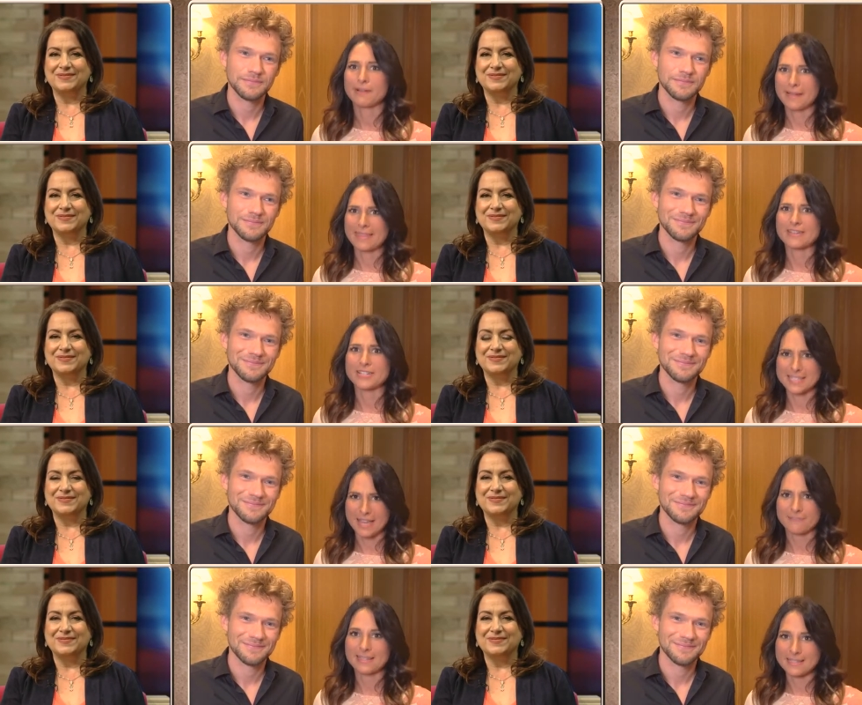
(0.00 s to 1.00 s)
Speaker 1: okay, there's
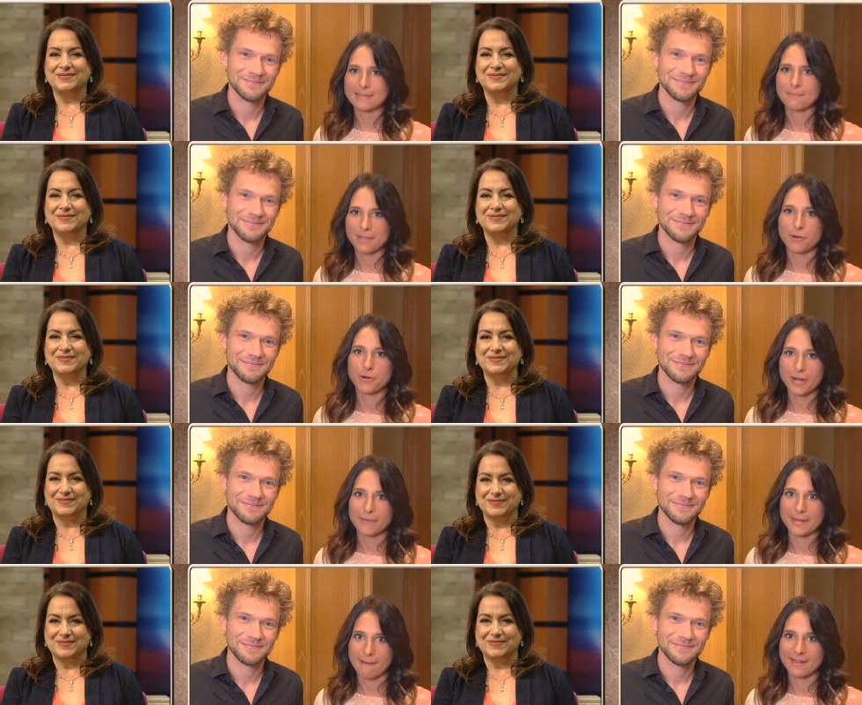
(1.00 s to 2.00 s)
definitely something more
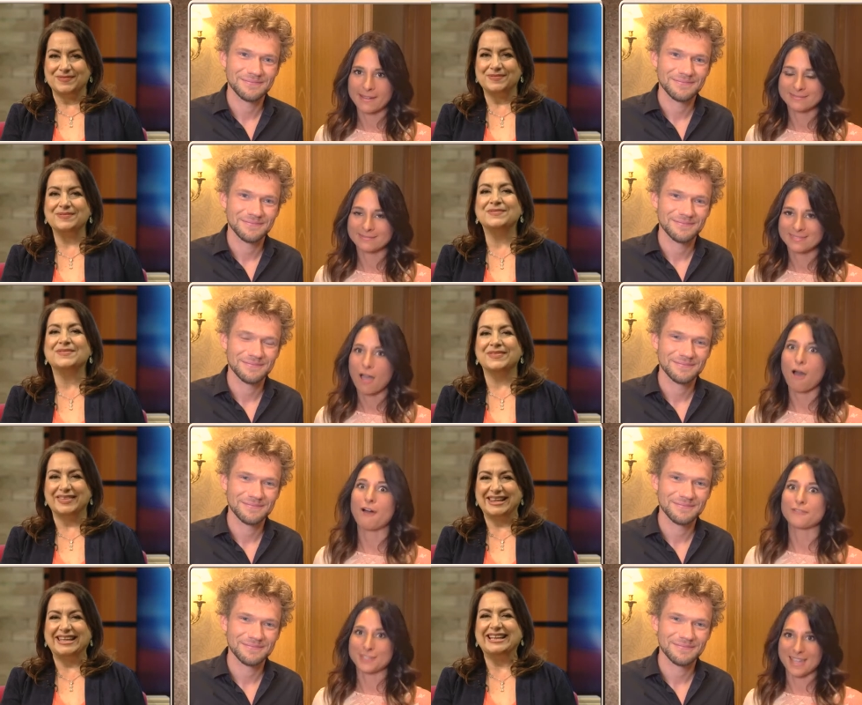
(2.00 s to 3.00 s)
going on
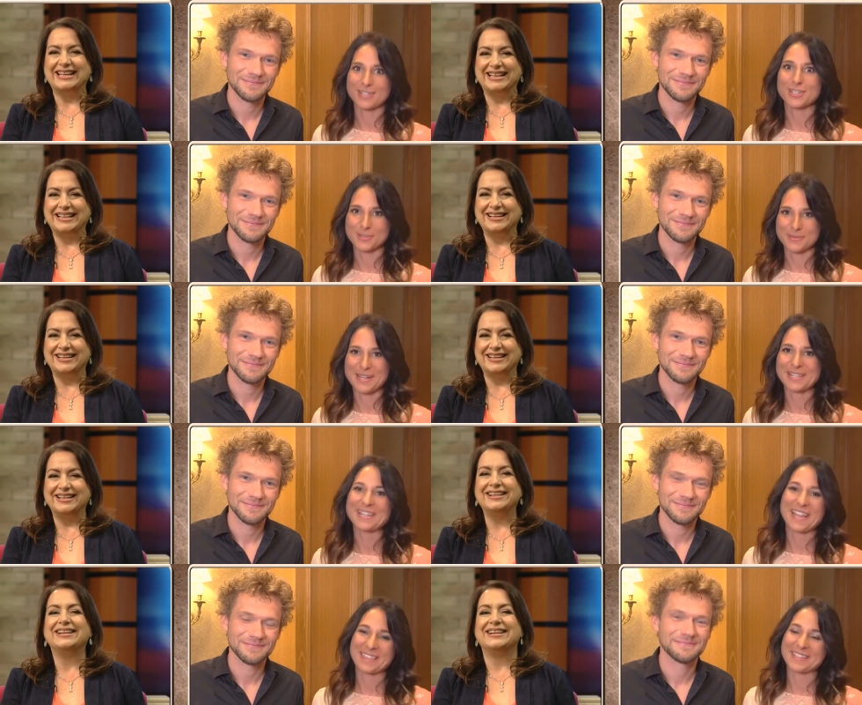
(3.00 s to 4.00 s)
off stage as
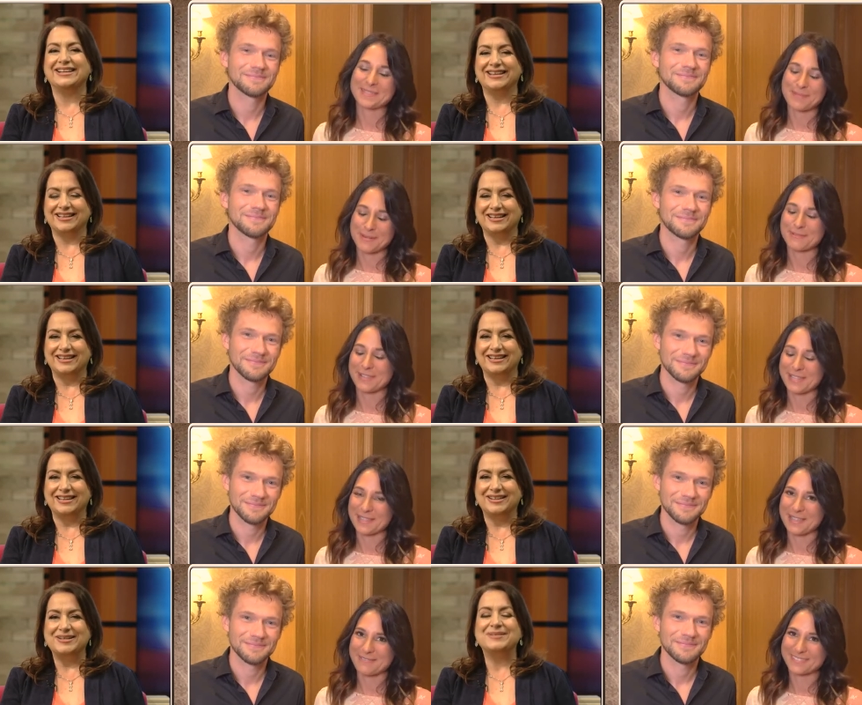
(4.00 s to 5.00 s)
well. And that's when we fell in
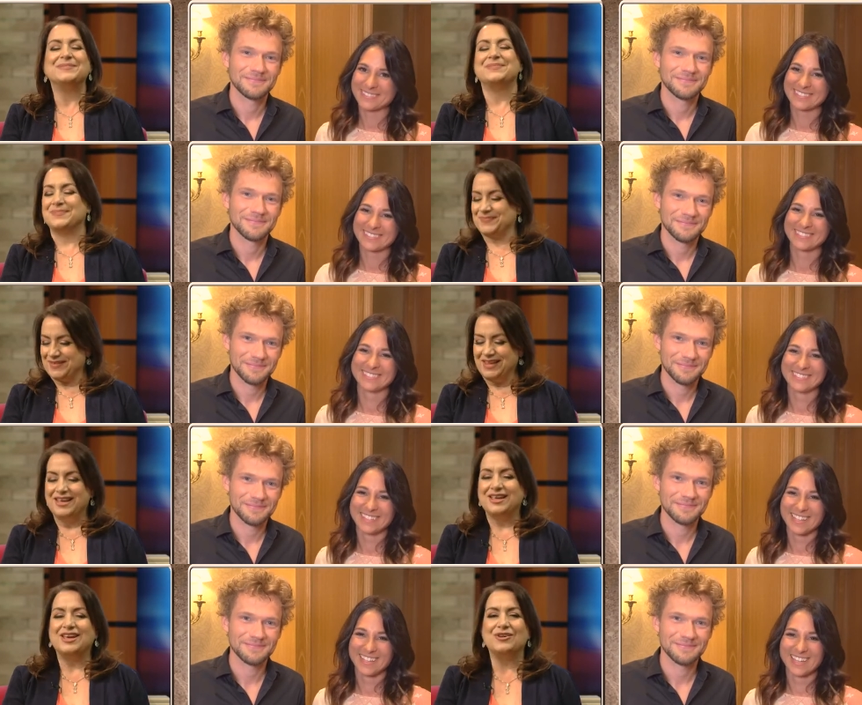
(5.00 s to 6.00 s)
love.
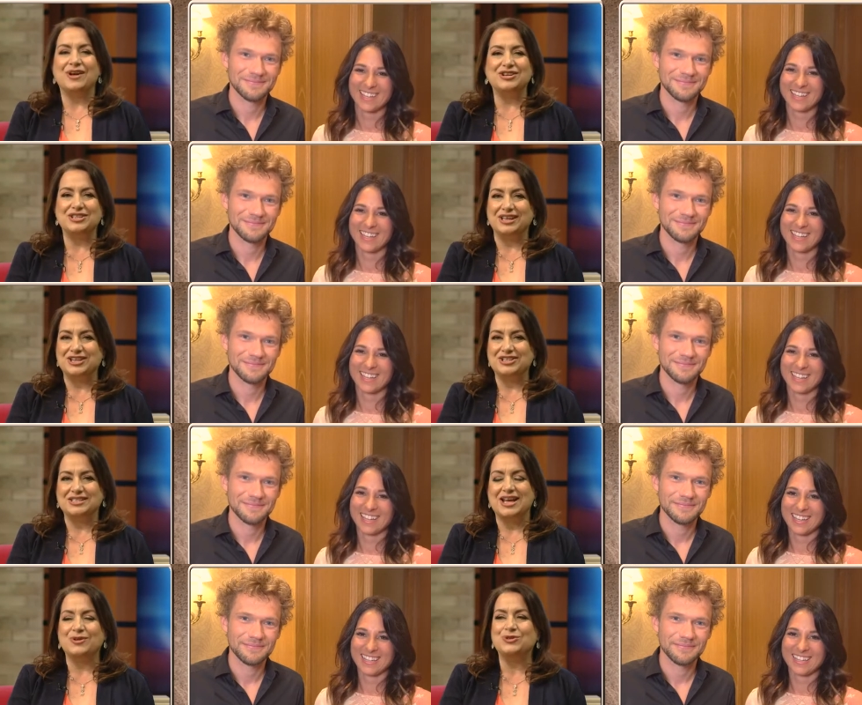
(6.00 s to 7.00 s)

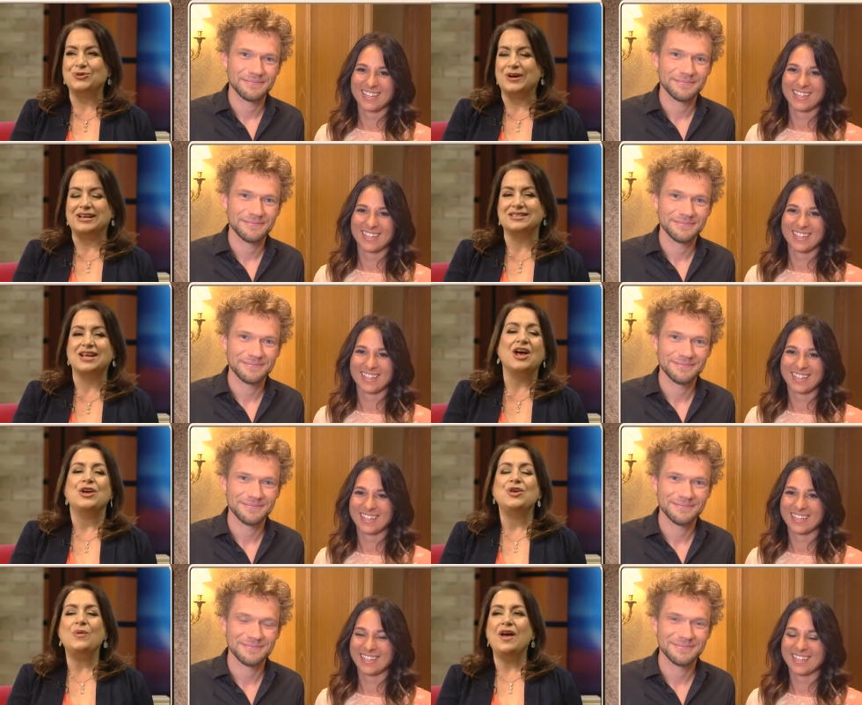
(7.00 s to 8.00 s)
Speaker 2: Congratulations. How joyous.
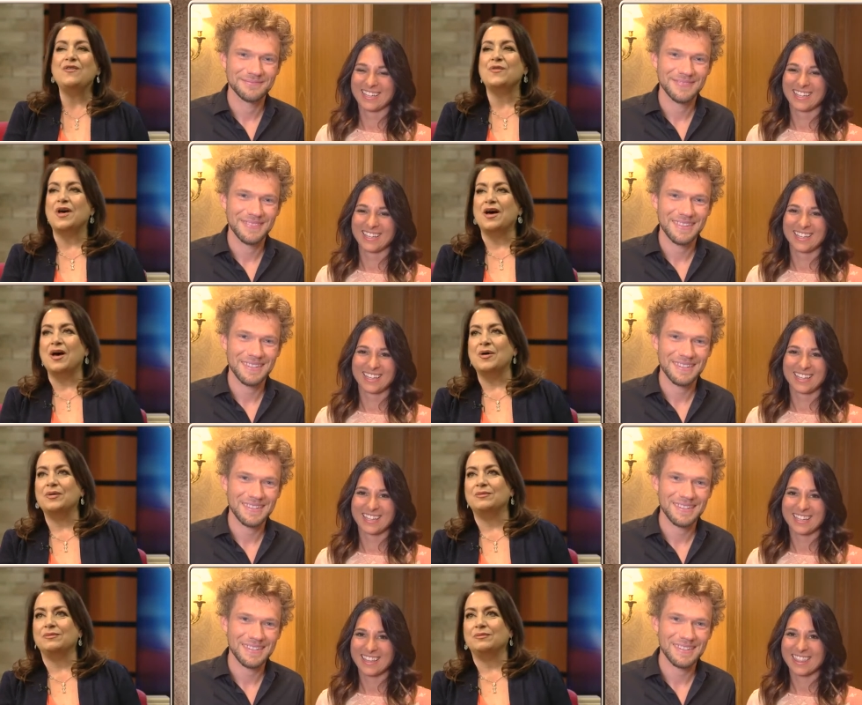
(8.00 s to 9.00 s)
You have uh,
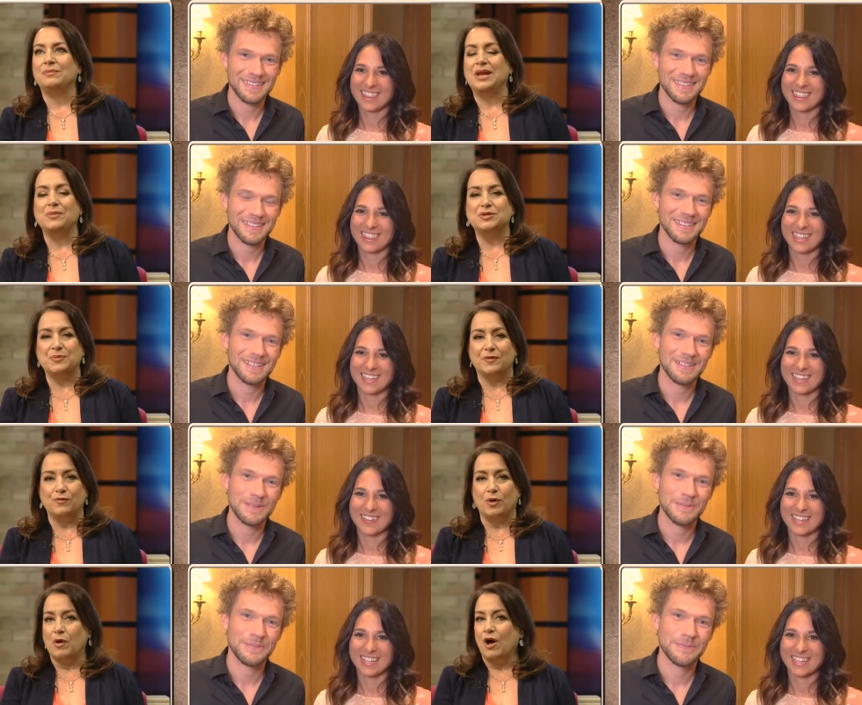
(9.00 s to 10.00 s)
been able to
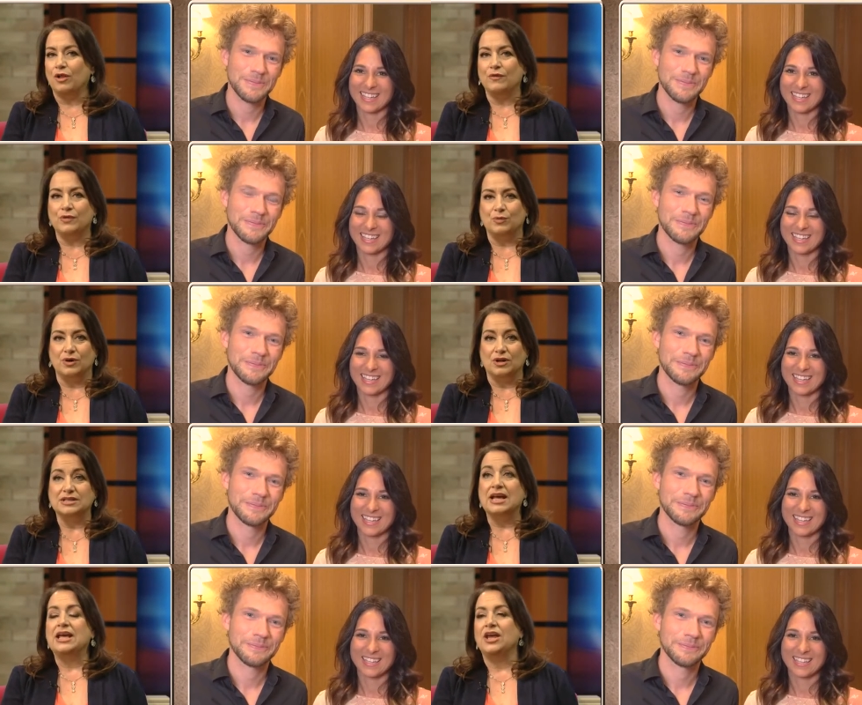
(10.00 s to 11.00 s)
perform all over the world,
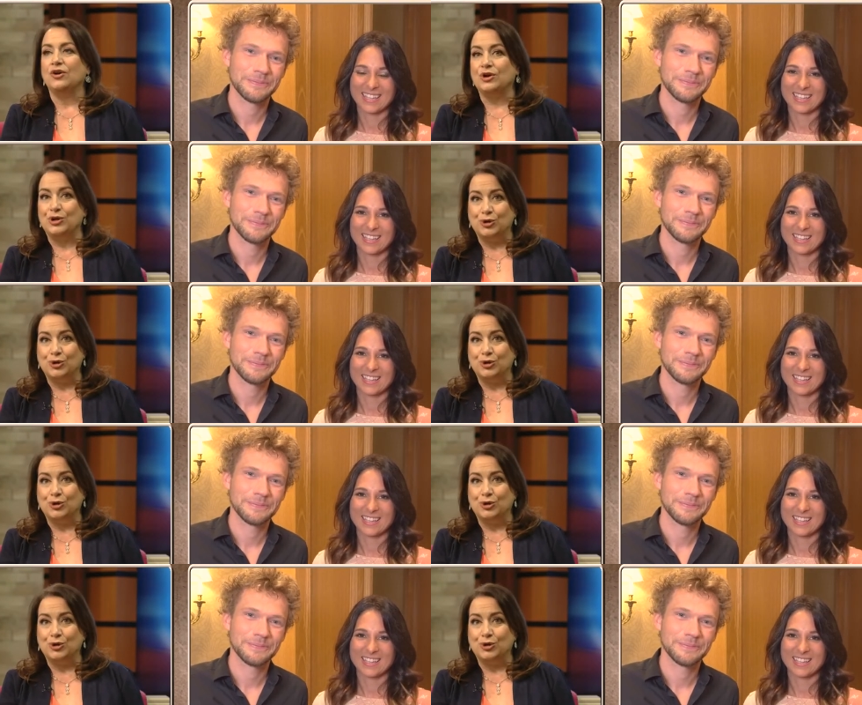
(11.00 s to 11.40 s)
here in New